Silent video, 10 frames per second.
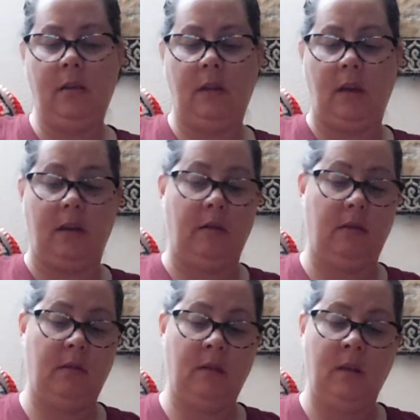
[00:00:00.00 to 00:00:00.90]
Yeah.
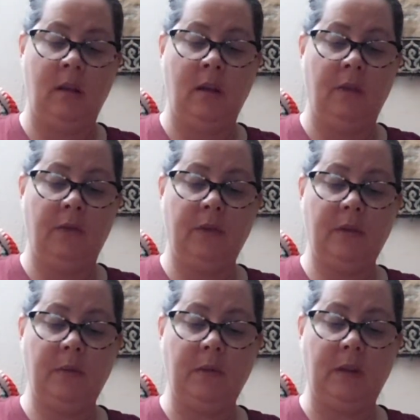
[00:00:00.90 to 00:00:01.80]
For
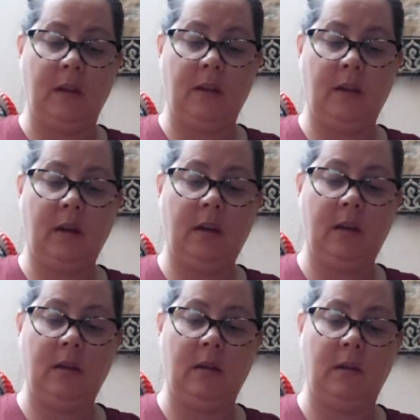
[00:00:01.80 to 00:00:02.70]
some reason, I thought I
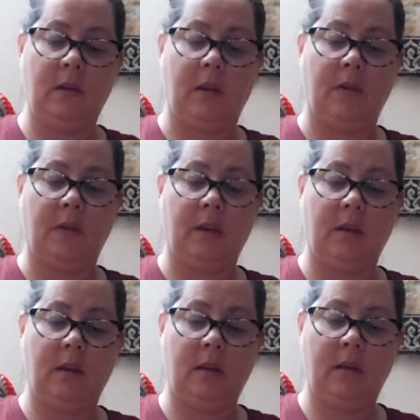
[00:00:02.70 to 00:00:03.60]
didn't do that right.